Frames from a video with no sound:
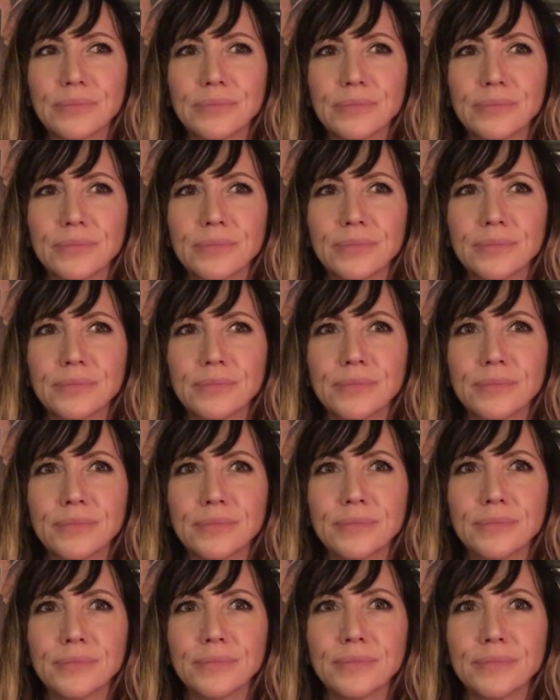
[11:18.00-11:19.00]

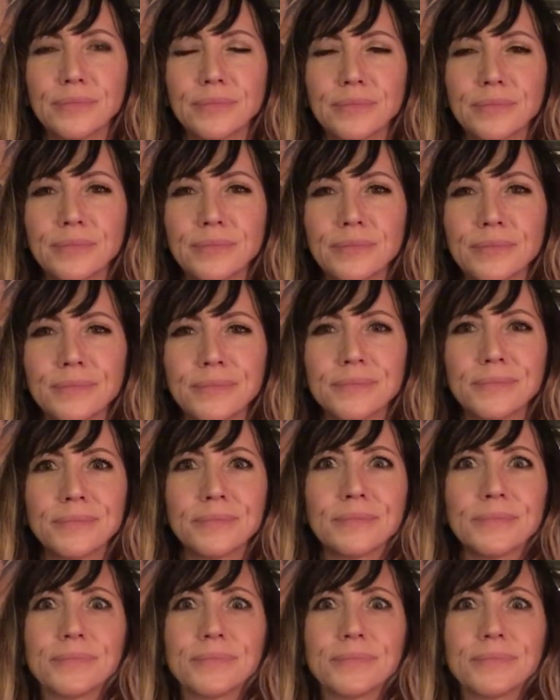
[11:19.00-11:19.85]
(silence)